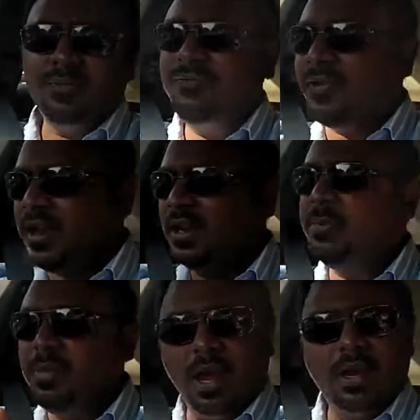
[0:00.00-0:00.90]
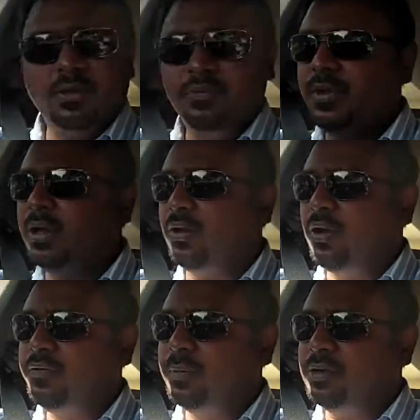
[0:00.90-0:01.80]
I'm finally behind the wheel
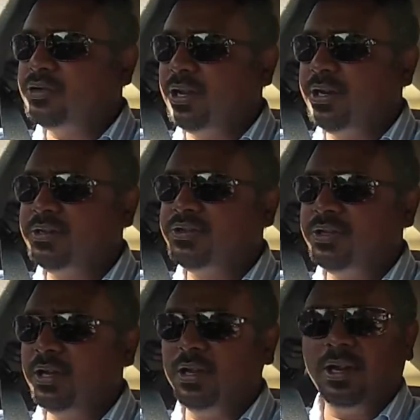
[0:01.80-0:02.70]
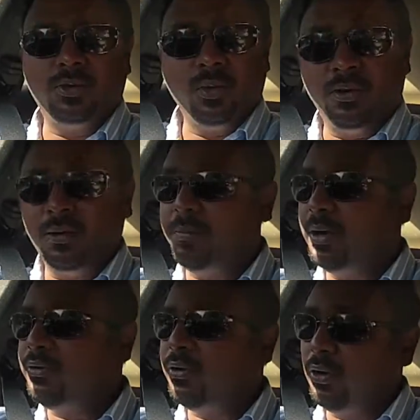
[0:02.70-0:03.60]
of the Mercedes CLA 200
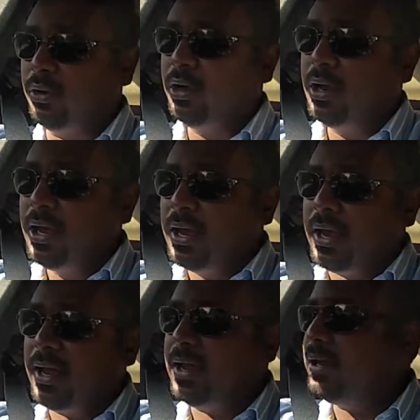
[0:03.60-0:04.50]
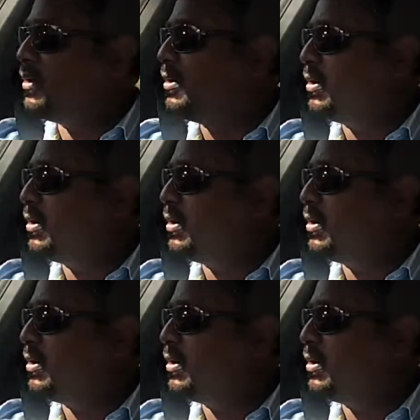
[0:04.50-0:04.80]
Petrol, and